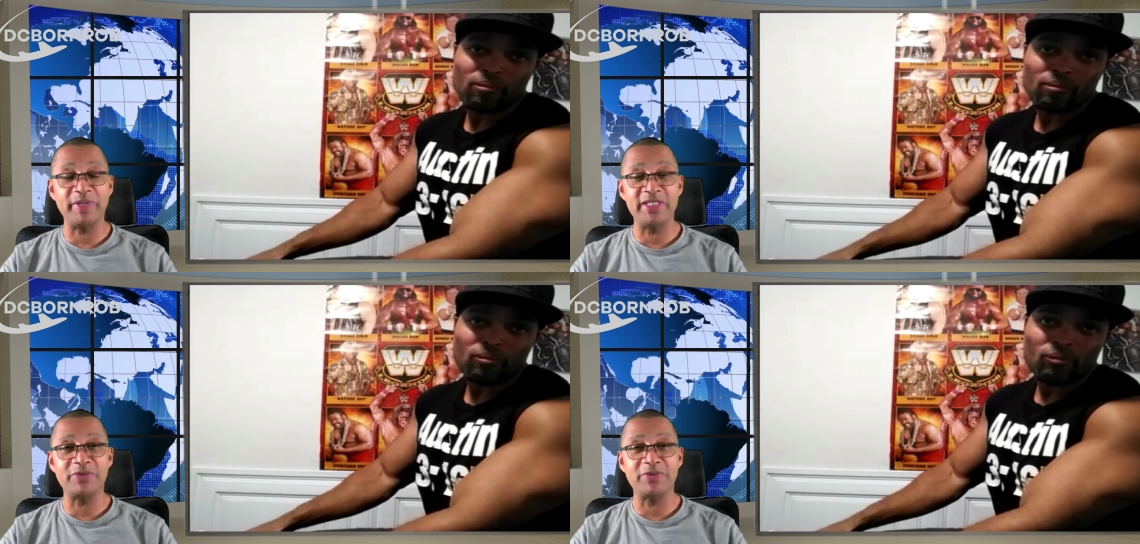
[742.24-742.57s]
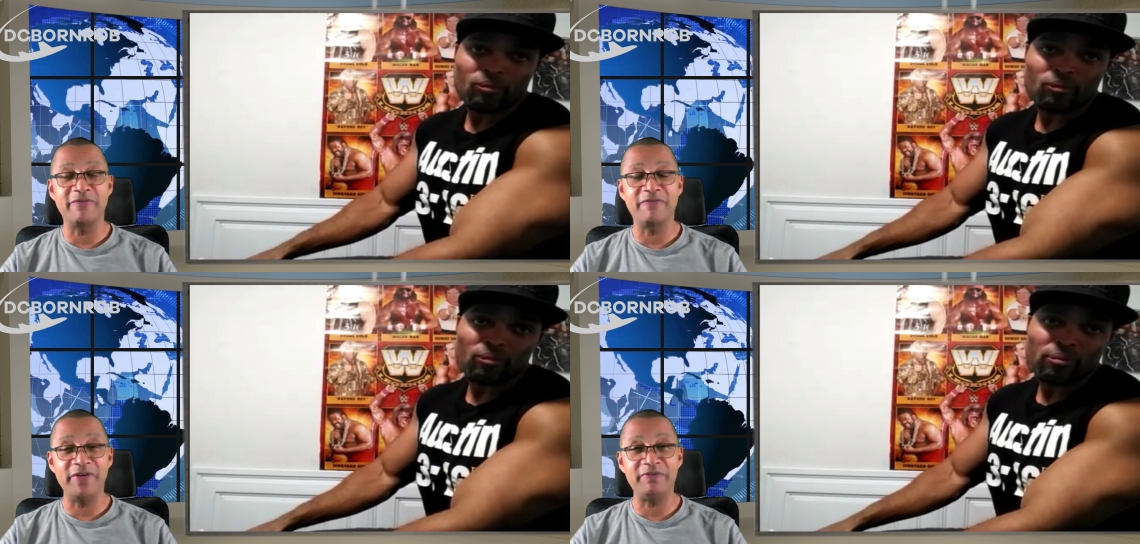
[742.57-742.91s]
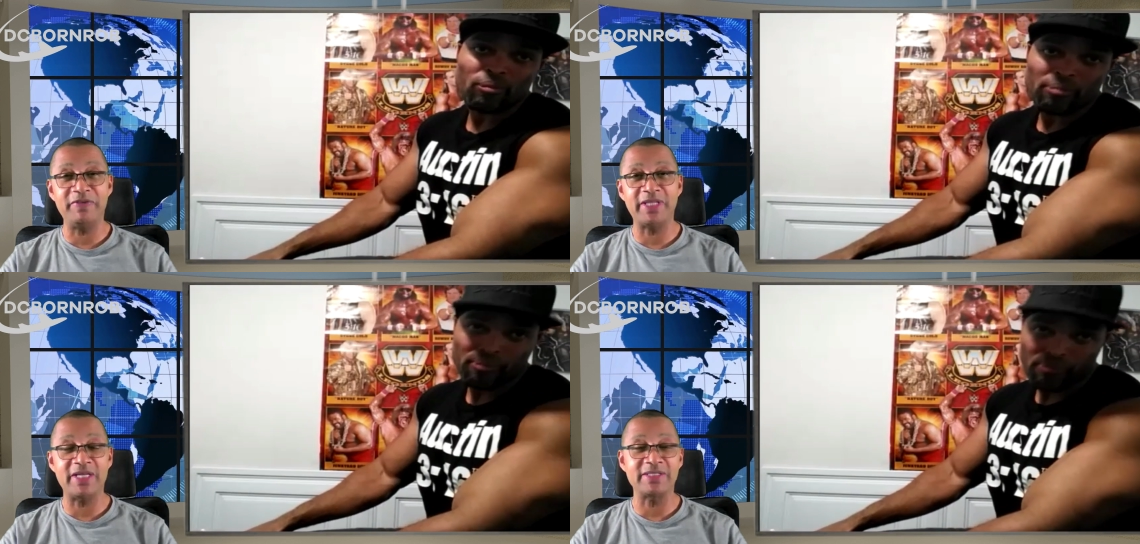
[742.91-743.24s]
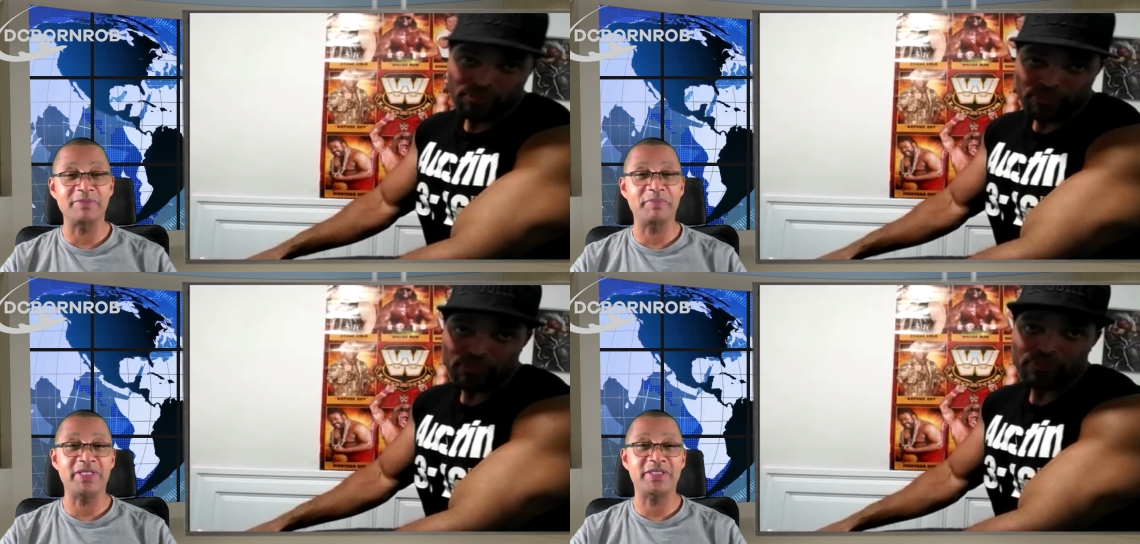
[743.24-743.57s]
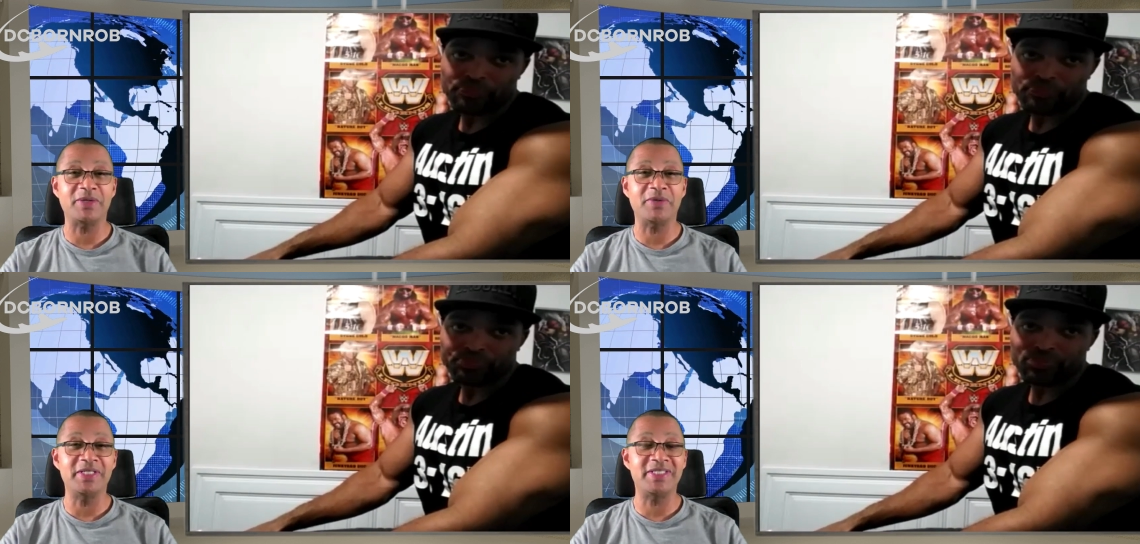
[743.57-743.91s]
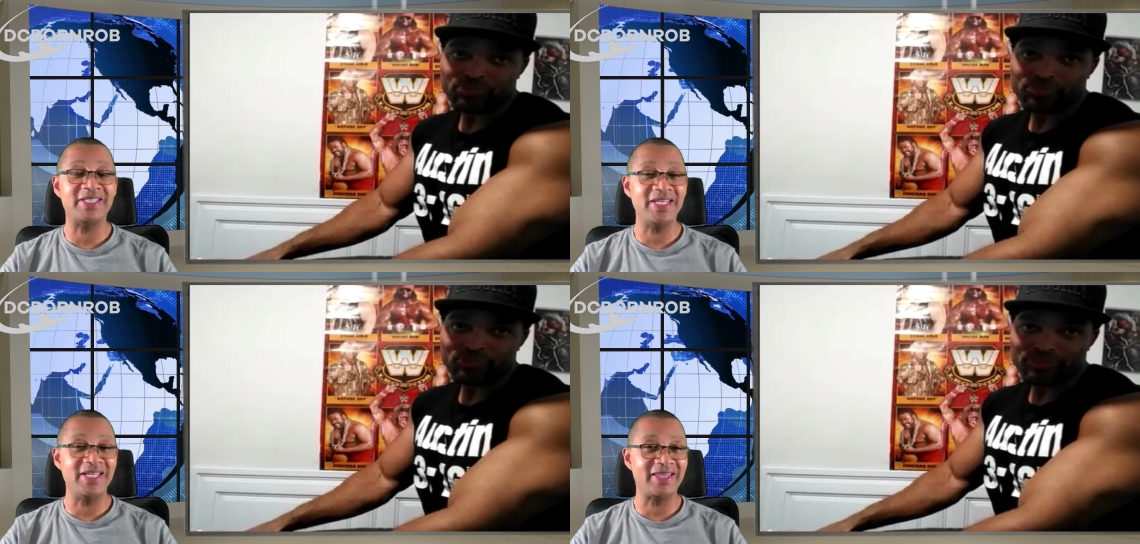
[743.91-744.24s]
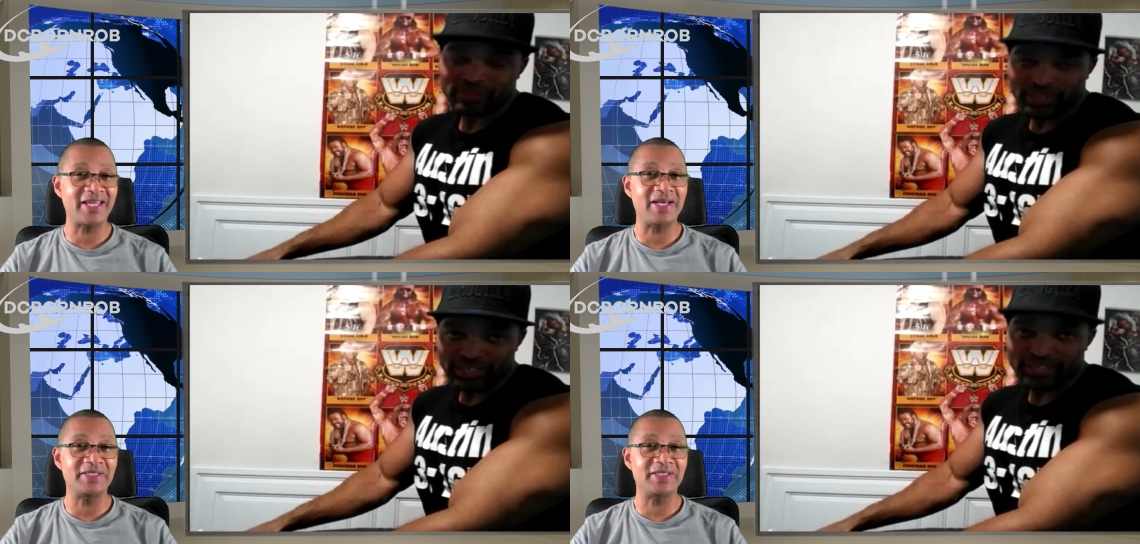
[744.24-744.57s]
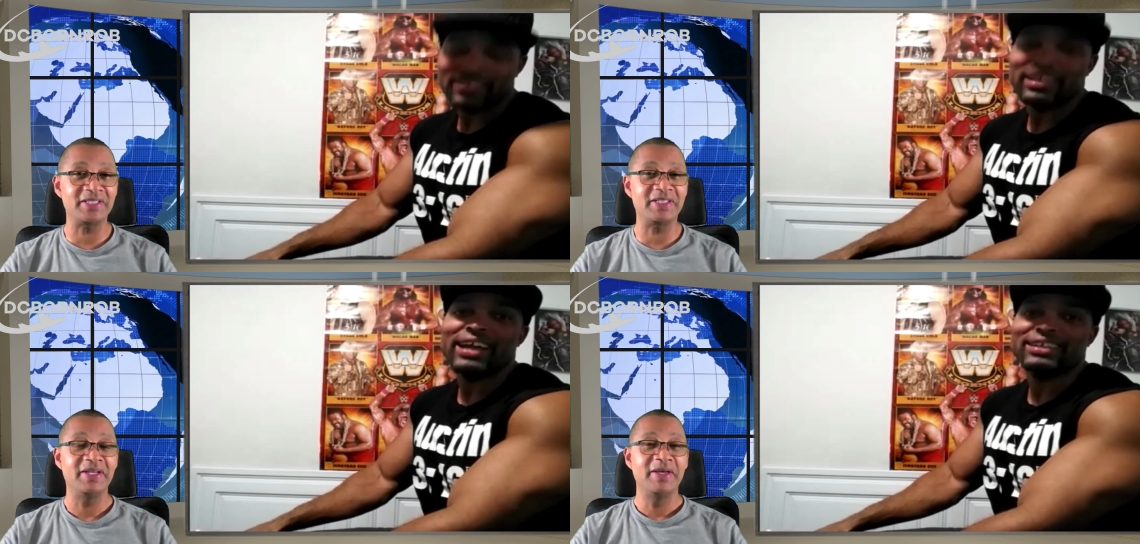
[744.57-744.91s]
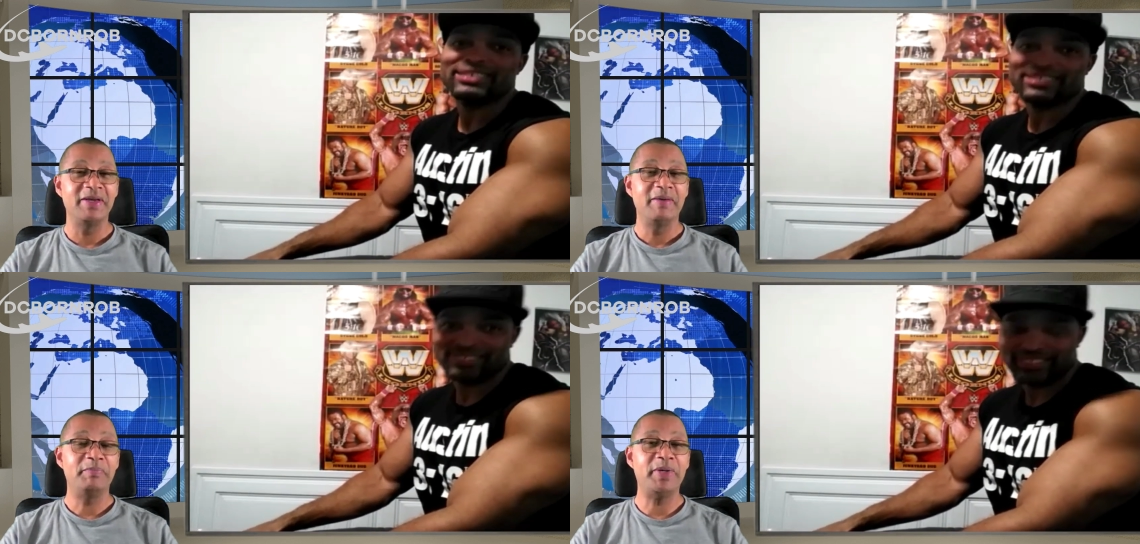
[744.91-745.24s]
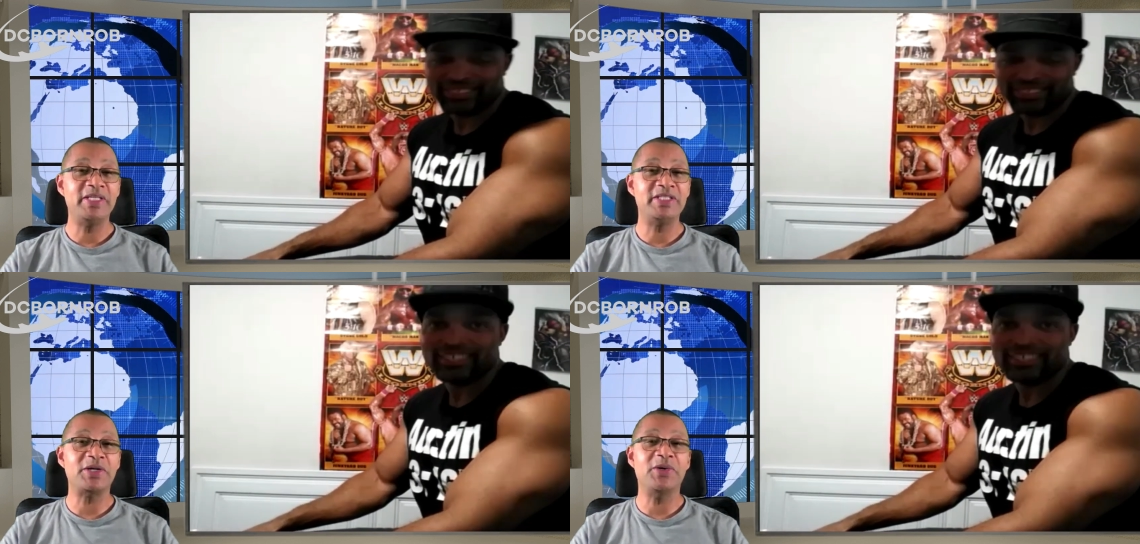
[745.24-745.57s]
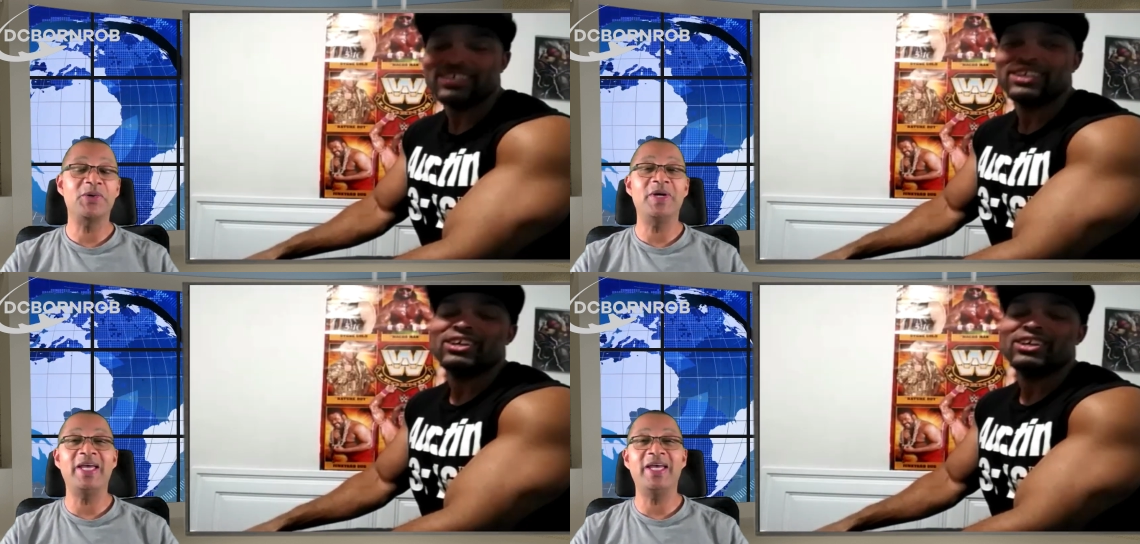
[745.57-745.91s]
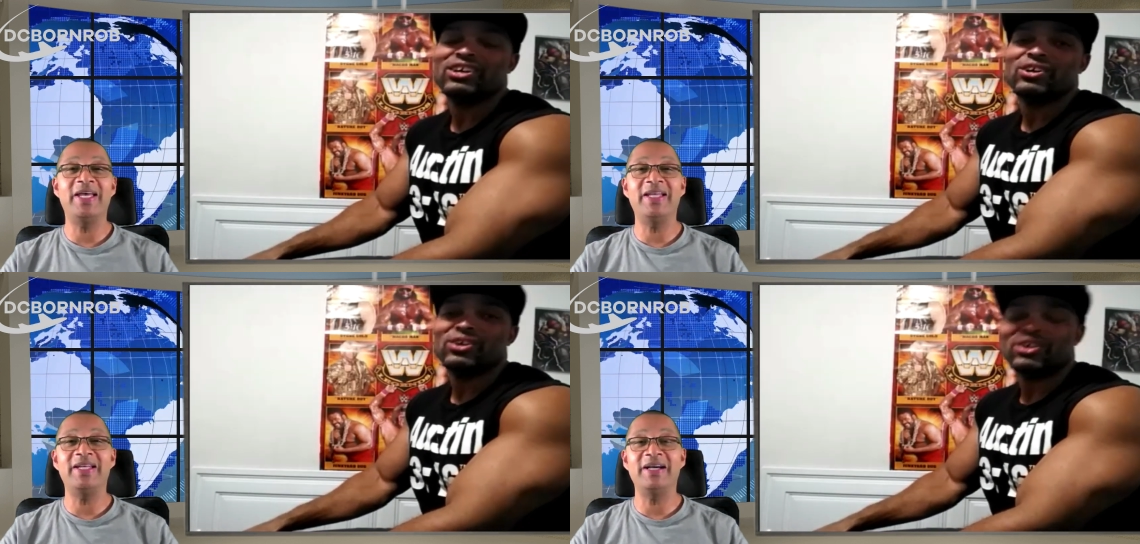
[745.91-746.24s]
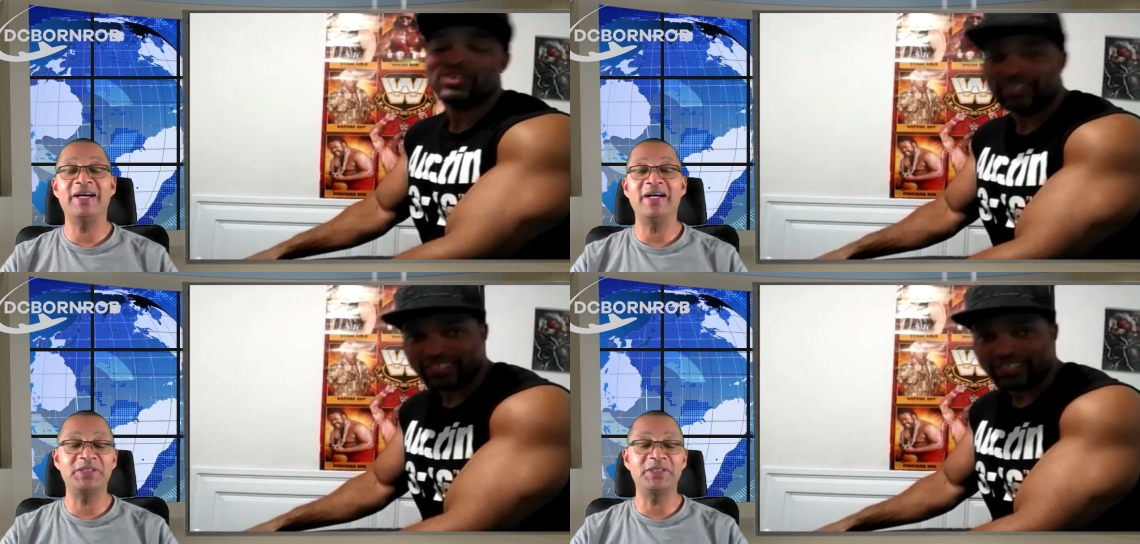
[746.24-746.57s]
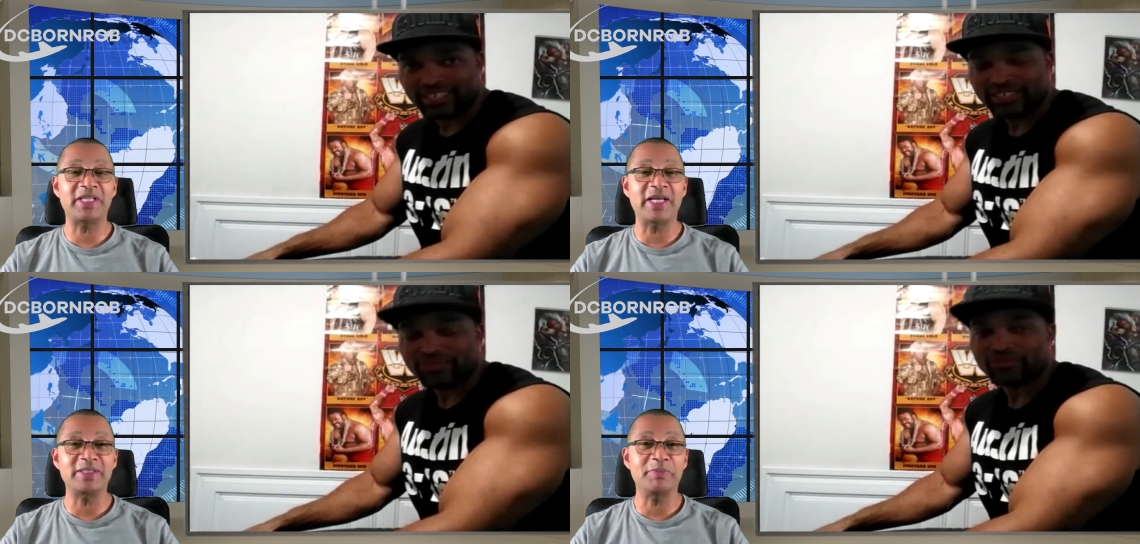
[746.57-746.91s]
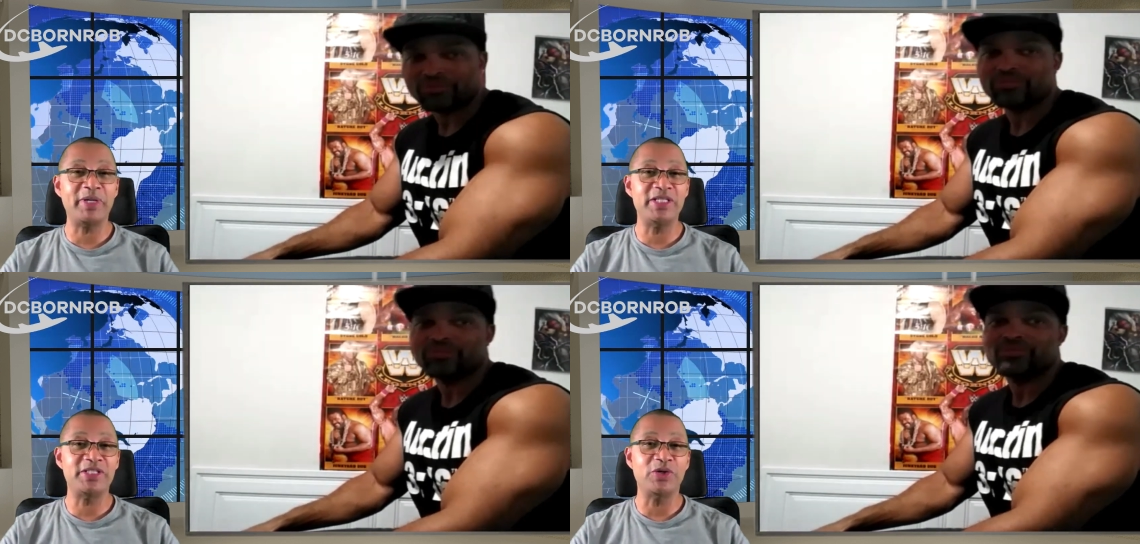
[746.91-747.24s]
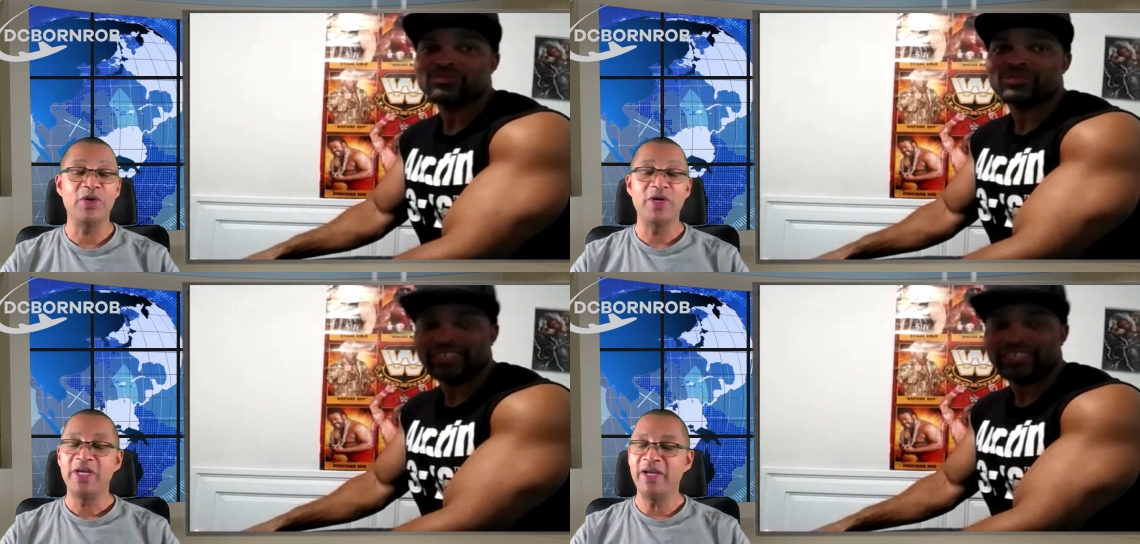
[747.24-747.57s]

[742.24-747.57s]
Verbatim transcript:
Speaker 1: peso and a 50,000 peso, a 10,000 peso and a 100,000 peso.